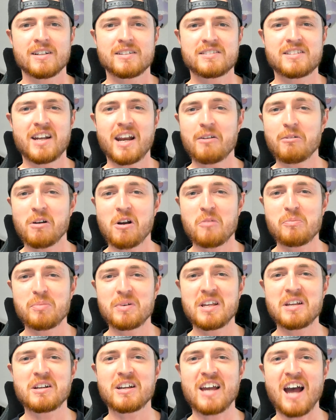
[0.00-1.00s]
Today we're
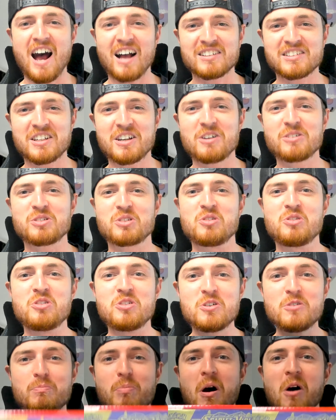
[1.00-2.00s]
opening Costco's
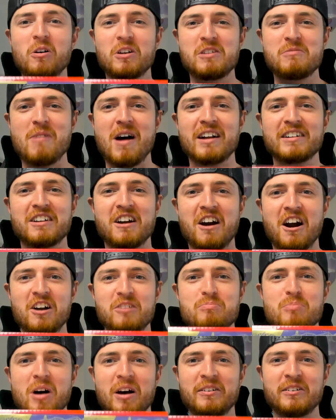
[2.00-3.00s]
new Pokemon
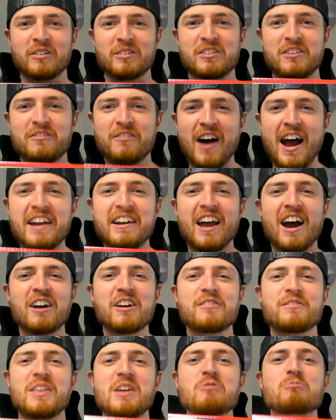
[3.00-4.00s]
card bundle to find out
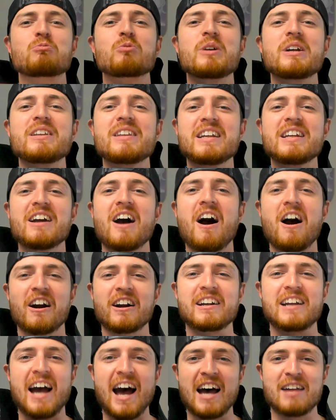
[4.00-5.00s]
if they really are
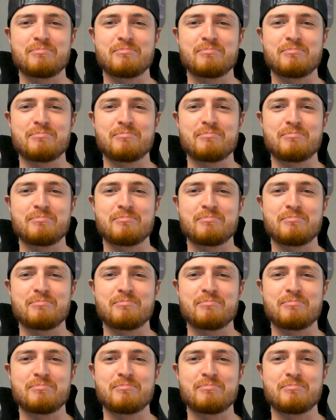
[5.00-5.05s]
God